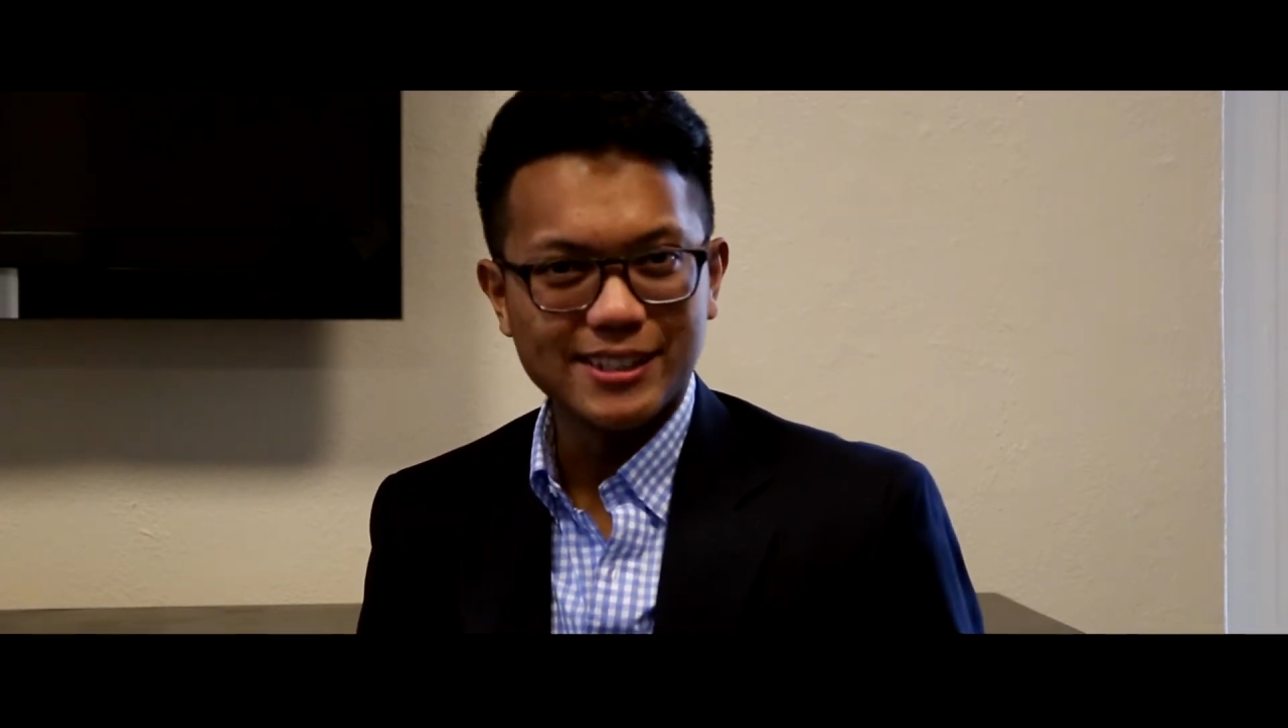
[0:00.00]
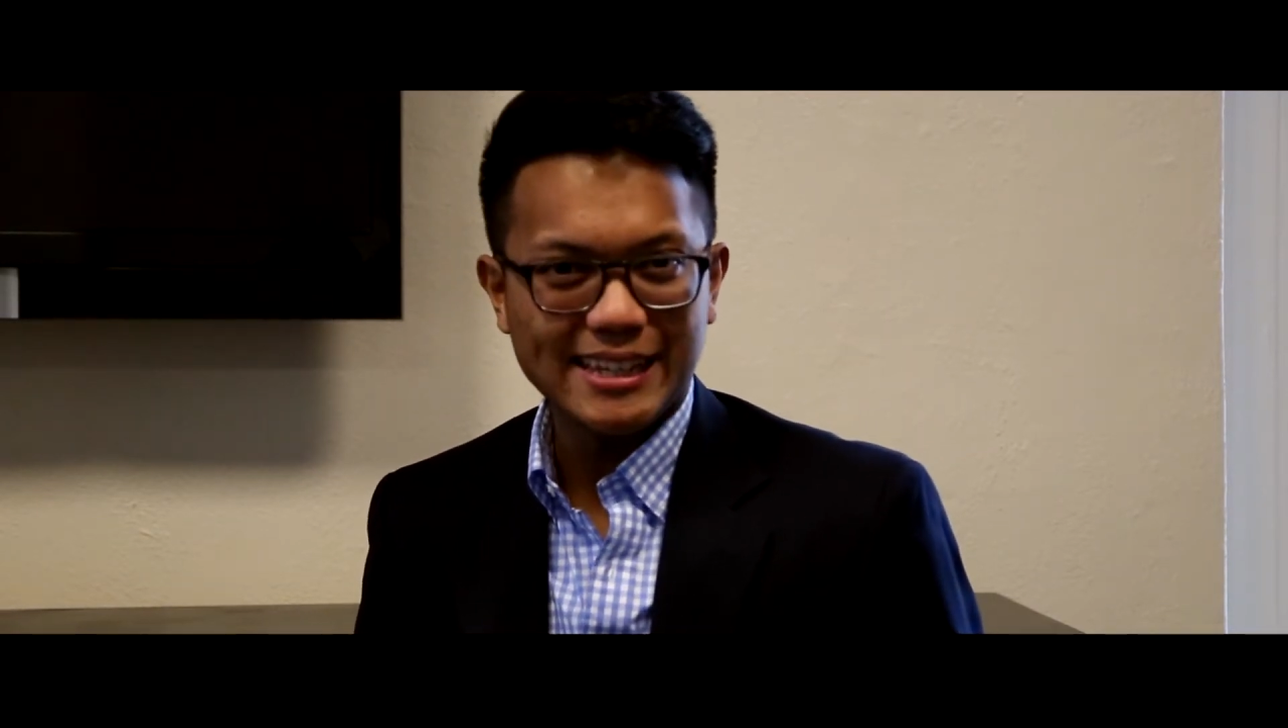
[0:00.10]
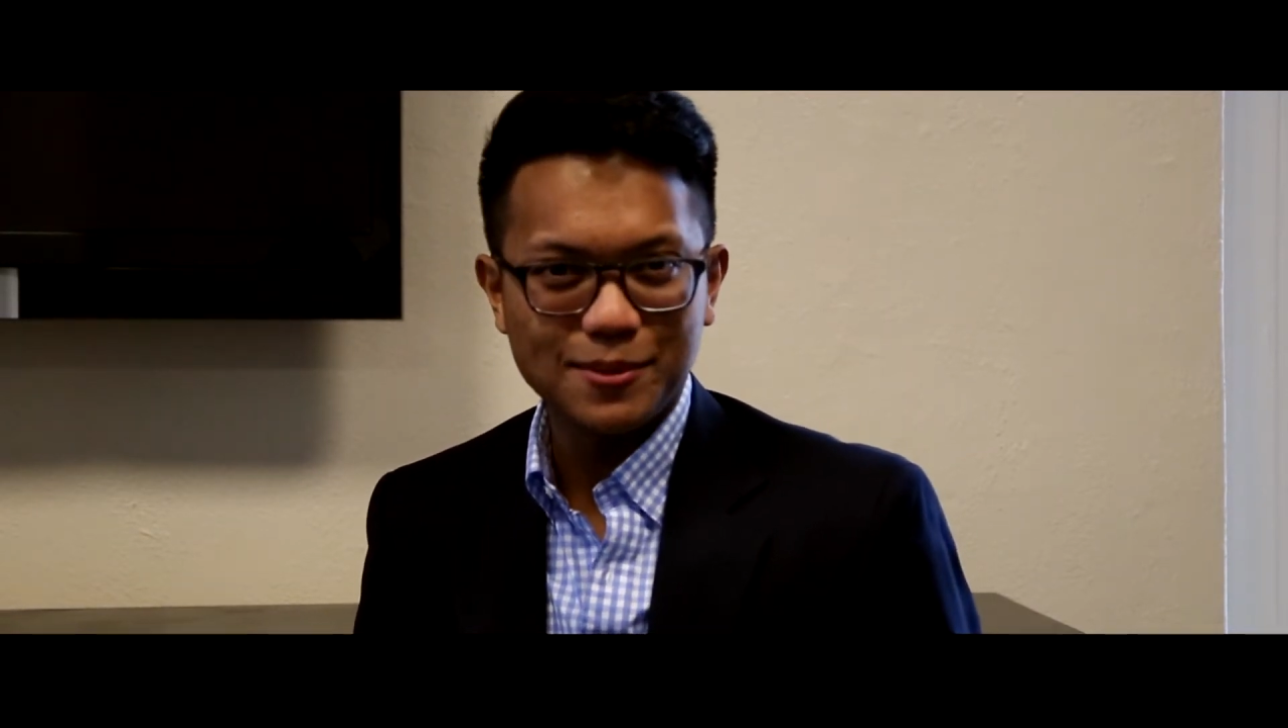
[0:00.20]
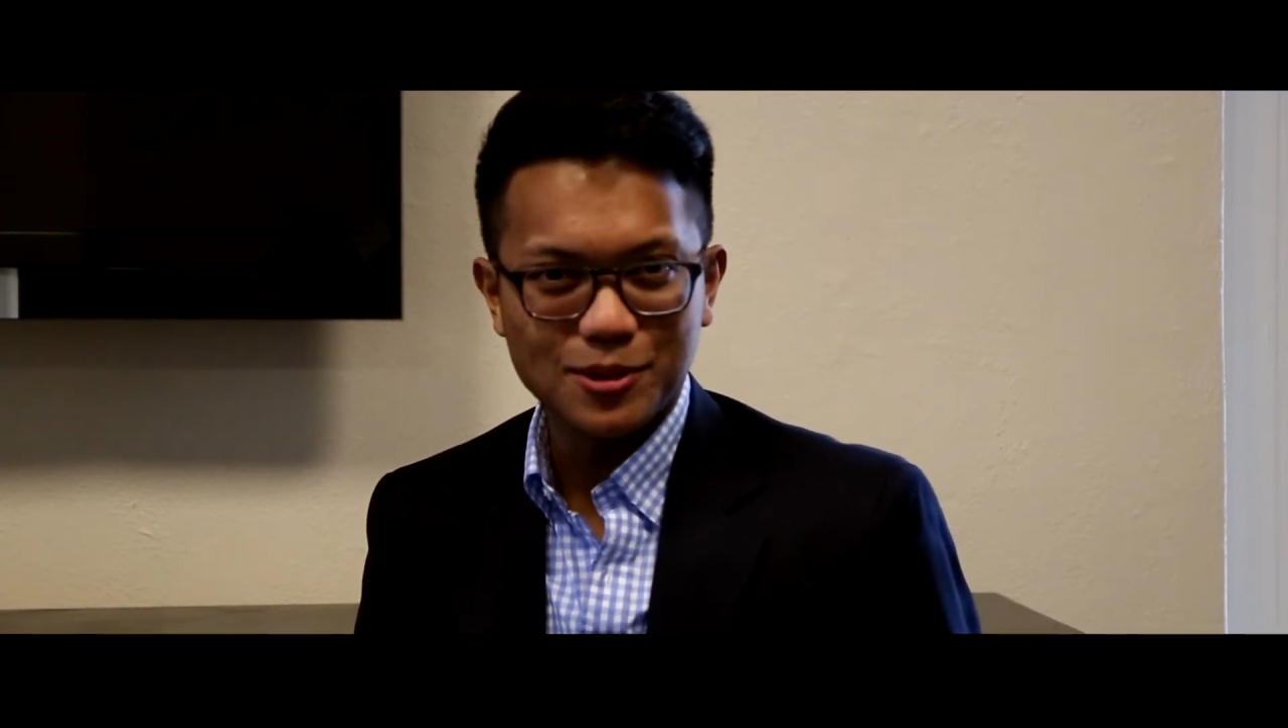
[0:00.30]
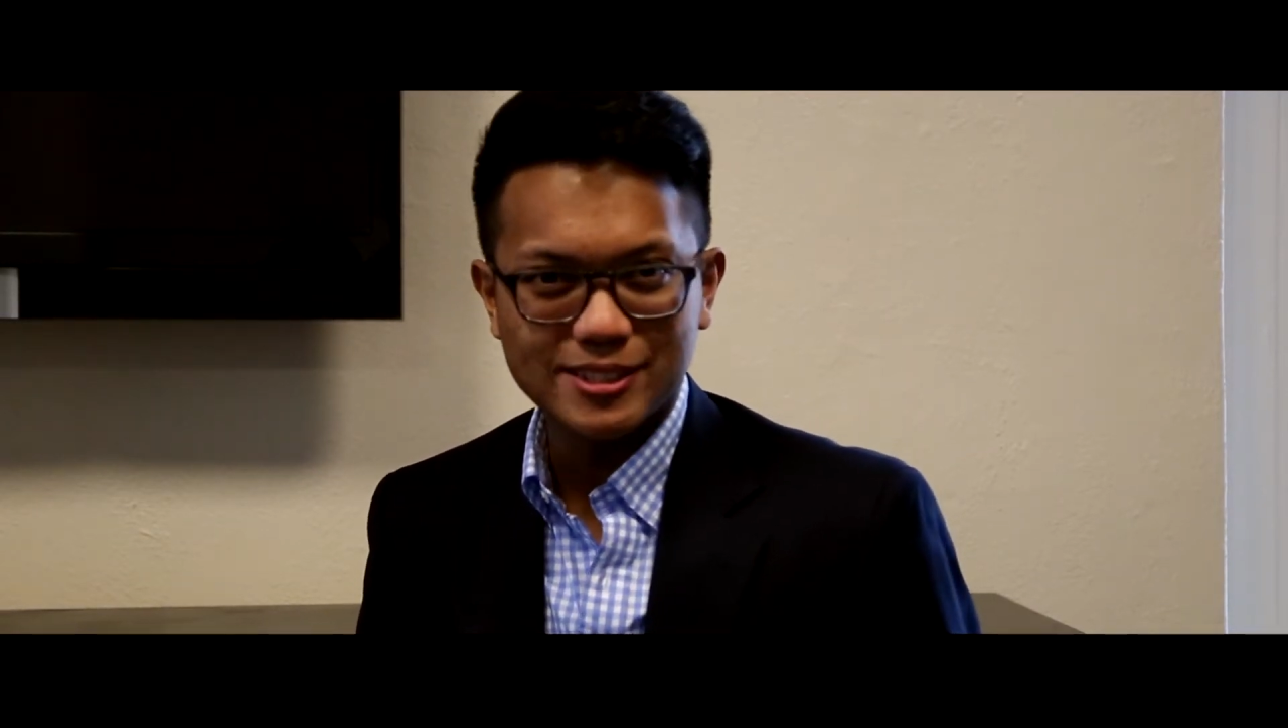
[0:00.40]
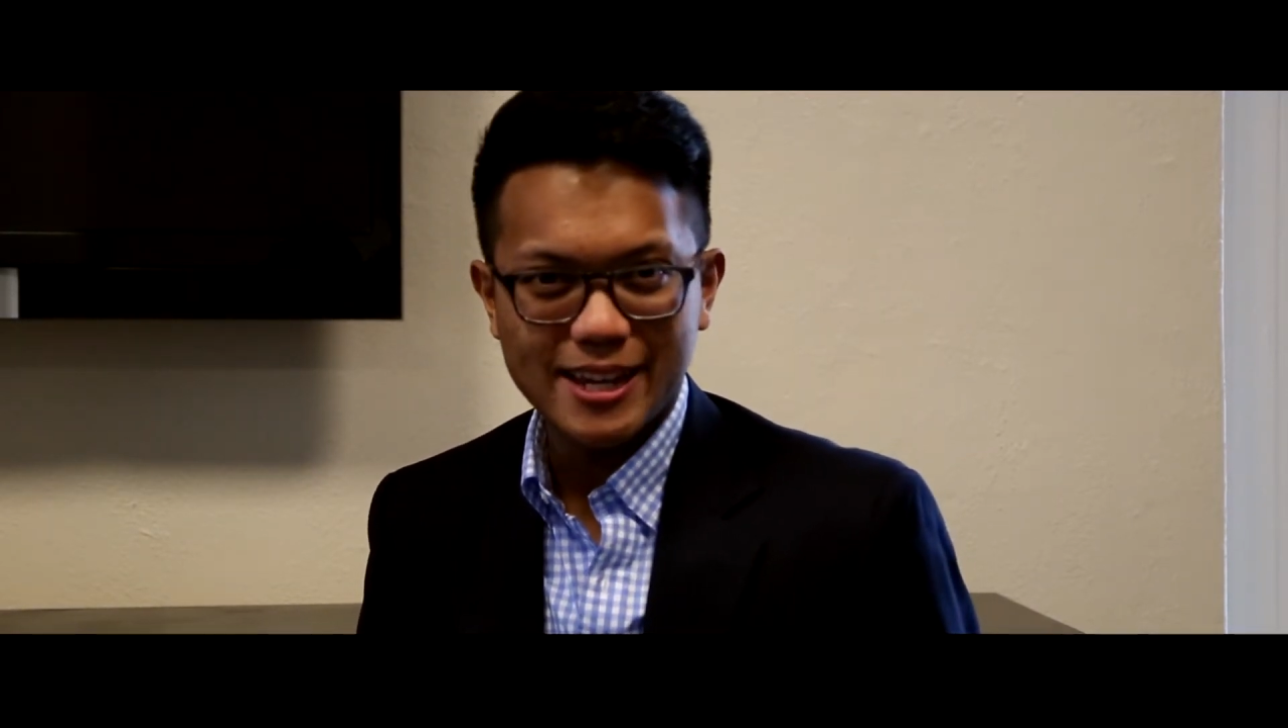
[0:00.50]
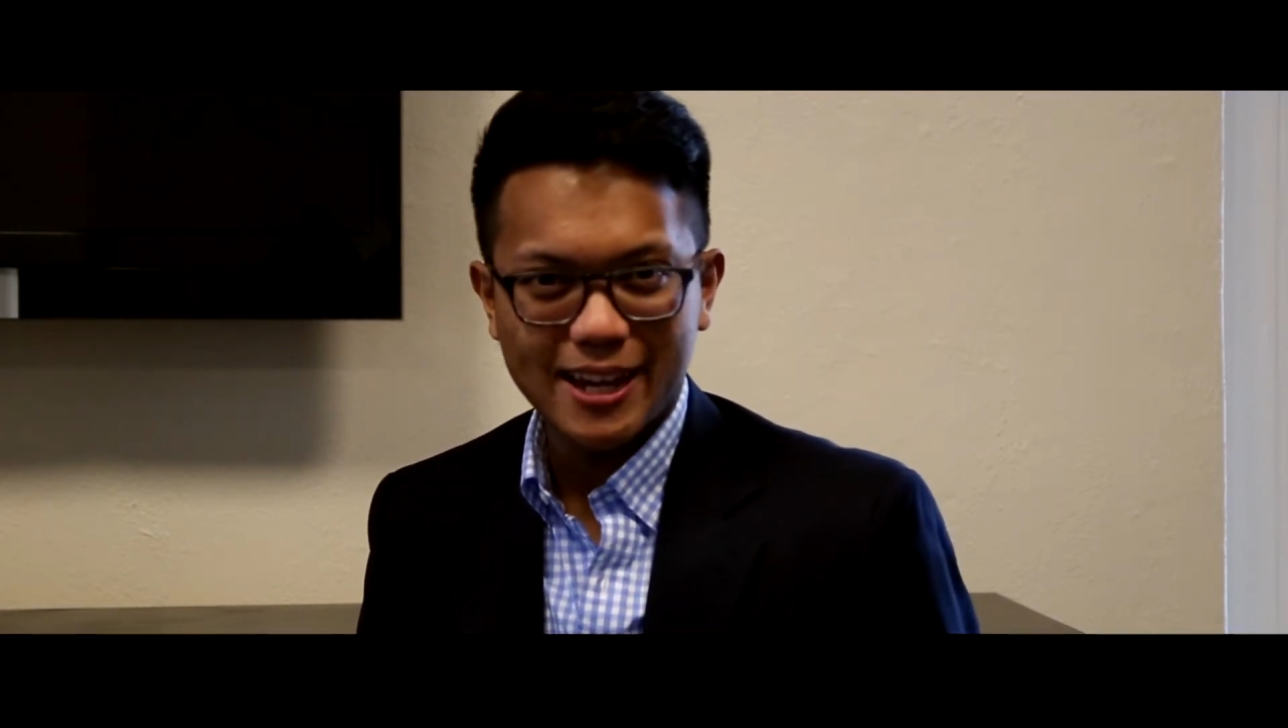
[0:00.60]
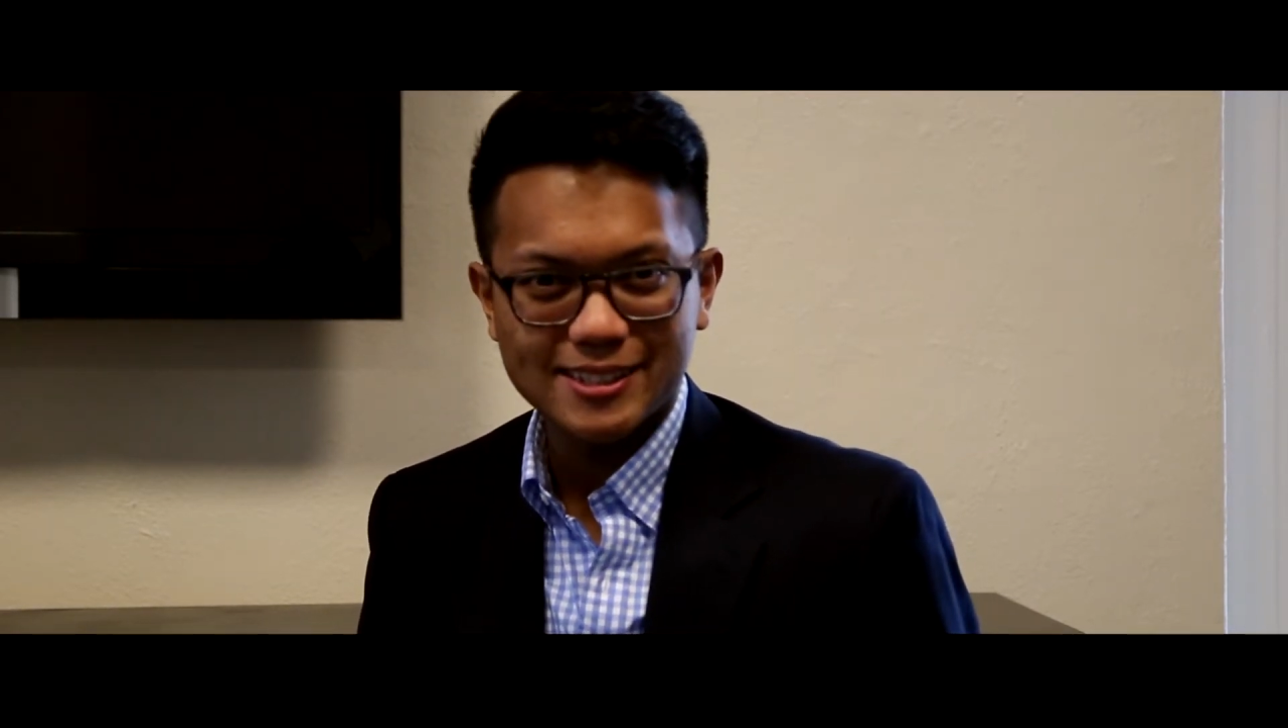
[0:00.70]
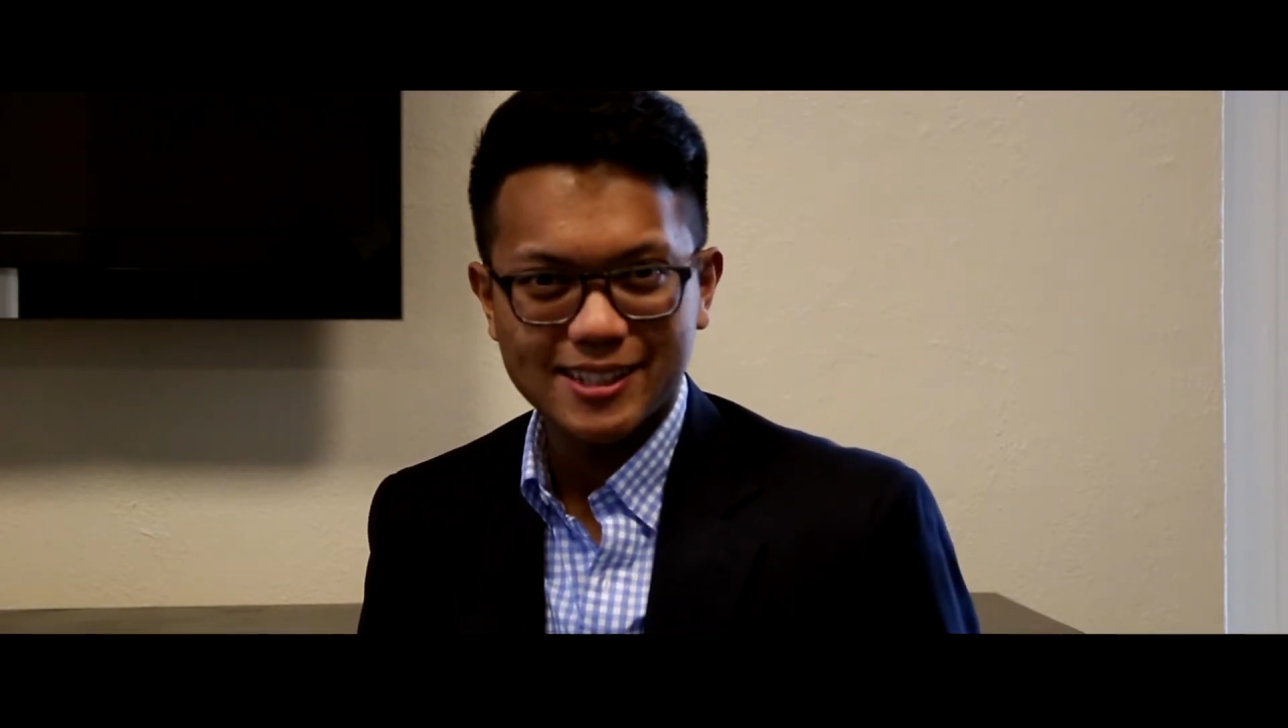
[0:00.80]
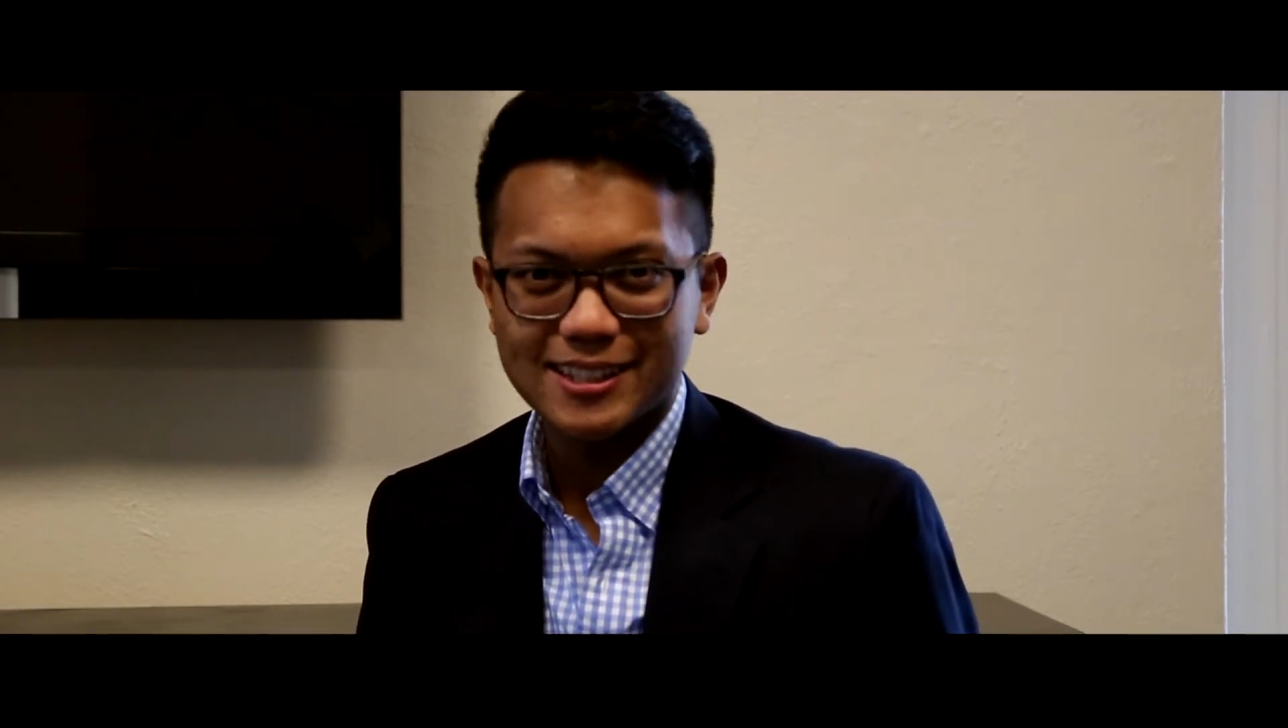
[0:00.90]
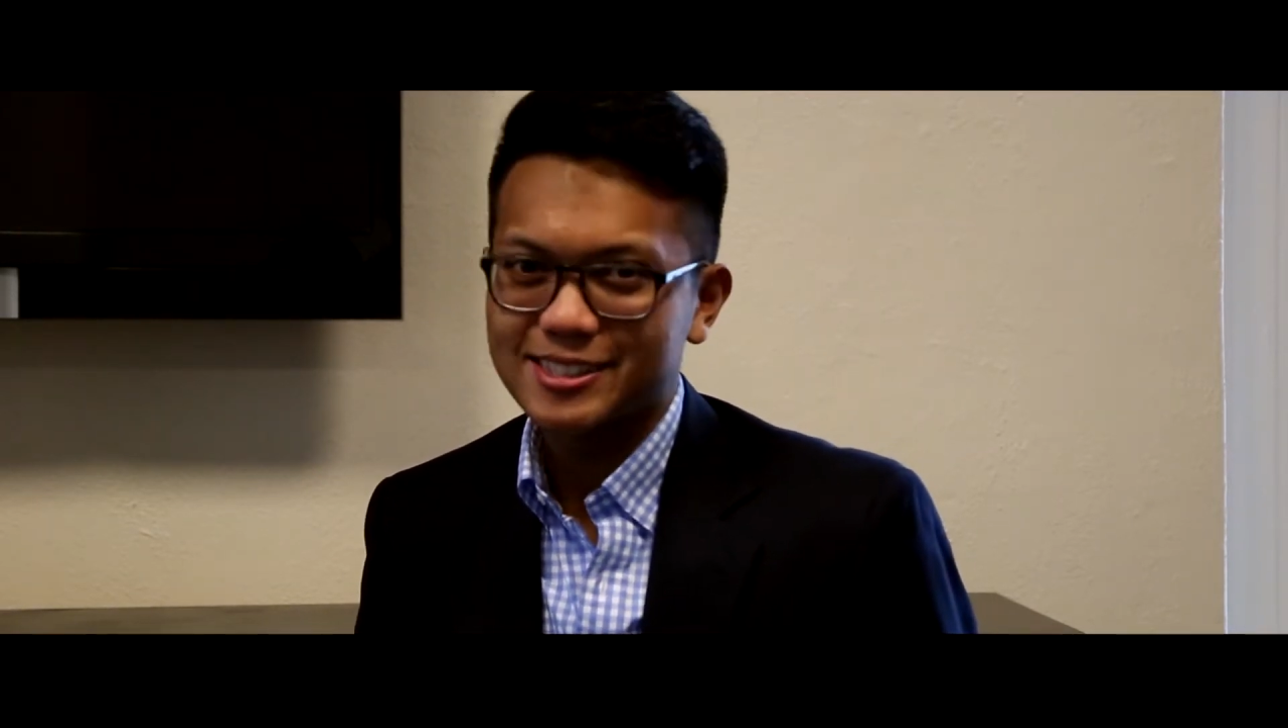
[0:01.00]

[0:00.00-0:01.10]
Hebrew text,